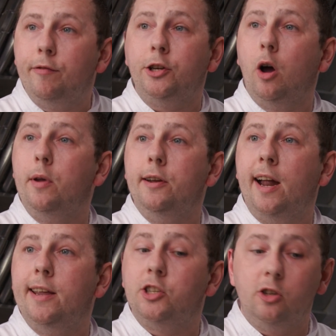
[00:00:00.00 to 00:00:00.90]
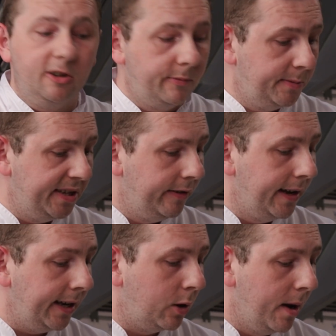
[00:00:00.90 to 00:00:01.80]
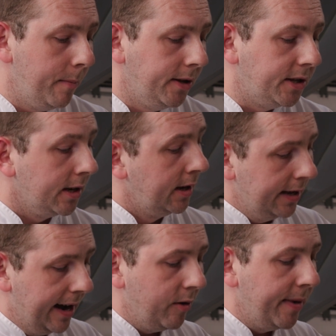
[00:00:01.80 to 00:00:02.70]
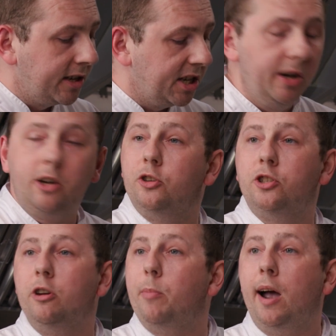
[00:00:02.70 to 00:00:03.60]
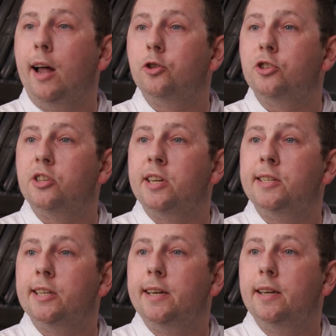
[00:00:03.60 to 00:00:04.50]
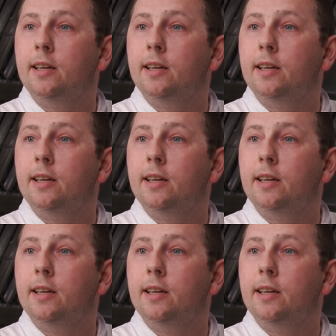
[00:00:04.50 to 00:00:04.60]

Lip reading: You don't need any sort of specific equipment. I have a mixer, but you can just do it by hand just as easily.